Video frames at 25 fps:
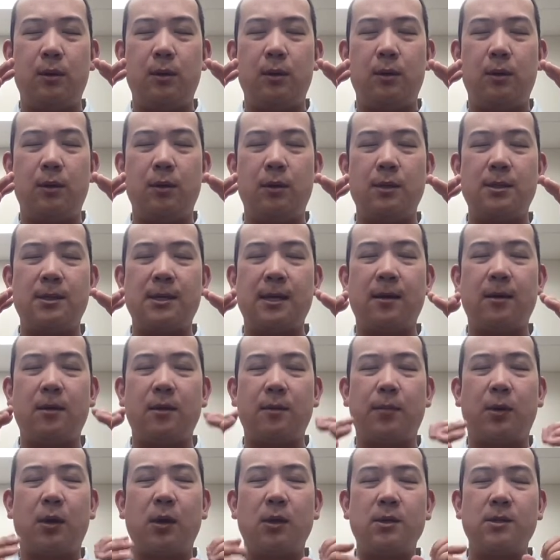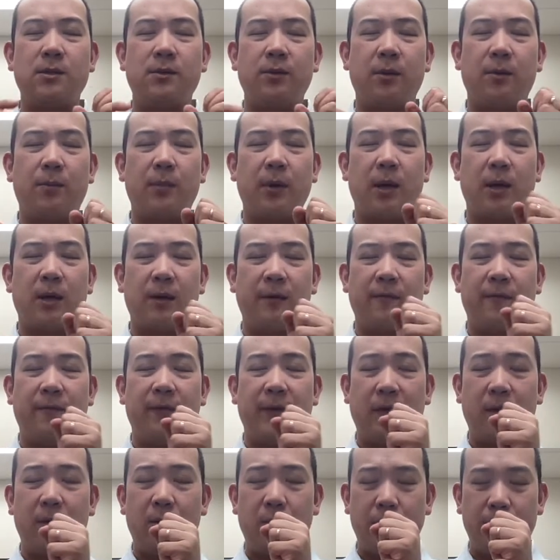Notice how the parts of your body
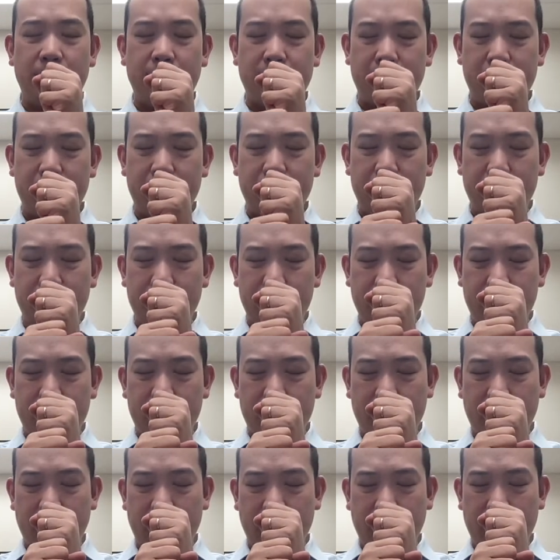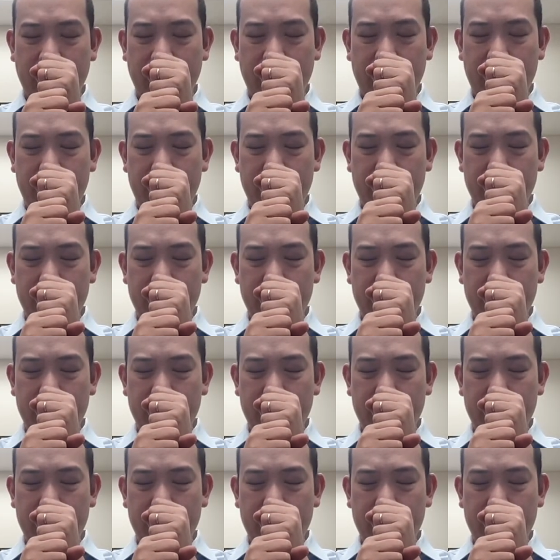feel. Breathe in.